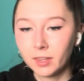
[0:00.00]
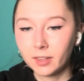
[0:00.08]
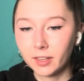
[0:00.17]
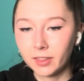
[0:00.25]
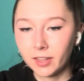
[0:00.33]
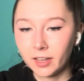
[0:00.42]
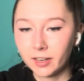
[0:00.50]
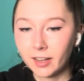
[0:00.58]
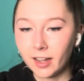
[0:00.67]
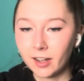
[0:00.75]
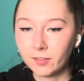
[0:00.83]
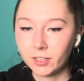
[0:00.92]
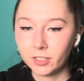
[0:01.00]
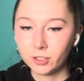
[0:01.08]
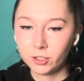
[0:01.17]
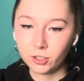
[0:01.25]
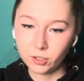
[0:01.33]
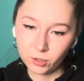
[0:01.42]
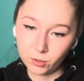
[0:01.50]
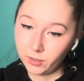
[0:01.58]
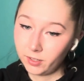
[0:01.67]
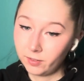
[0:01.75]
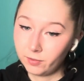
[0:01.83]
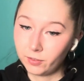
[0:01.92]
and then having to
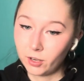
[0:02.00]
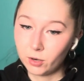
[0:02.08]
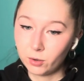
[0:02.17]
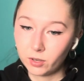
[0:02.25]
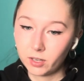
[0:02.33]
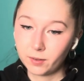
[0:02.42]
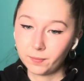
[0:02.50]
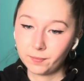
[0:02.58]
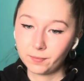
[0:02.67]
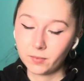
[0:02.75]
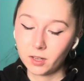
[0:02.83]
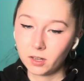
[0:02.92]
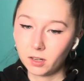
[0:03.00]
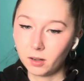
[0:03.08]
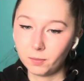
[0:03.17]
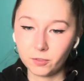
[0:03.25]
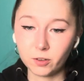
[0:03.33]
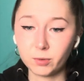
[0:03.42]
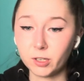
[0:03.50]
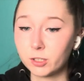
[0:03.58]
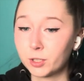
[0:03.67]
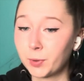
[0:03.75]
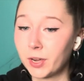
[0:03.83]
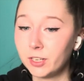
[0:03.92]
invoke from
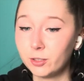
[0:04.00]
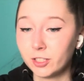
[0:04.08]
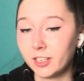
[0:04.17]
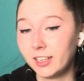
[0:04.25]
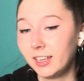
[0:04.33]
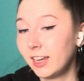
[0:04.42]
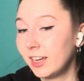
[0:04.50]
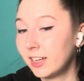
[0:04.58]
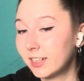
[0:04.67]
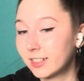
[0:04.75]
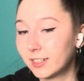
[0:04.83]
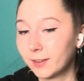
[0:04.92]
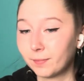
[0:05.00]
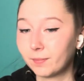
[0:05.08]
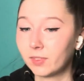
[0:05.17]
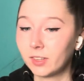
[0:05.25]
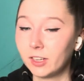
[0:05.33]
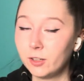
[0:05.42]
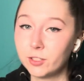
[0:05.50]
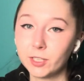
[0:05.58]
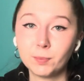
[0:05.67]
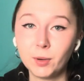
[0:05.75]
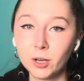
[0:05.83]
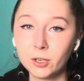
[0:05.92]
Postman using Git, using
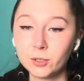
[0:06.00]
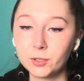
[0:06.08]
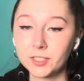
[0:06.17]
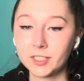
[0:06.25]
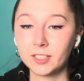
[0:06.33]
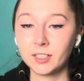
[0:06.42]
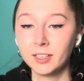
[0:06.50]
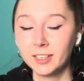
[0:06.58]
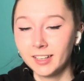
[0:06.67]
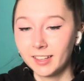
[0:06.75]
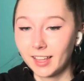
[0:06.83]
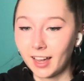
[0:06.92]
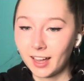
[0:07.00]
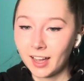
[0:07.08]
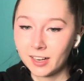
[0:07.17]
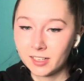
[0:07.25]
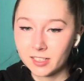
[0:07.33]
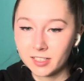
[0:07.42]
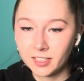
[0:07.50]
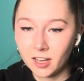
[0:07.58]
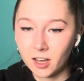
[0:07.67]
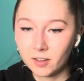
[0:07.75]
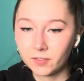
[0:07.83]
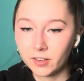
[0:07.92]
Post, that kind of stuff.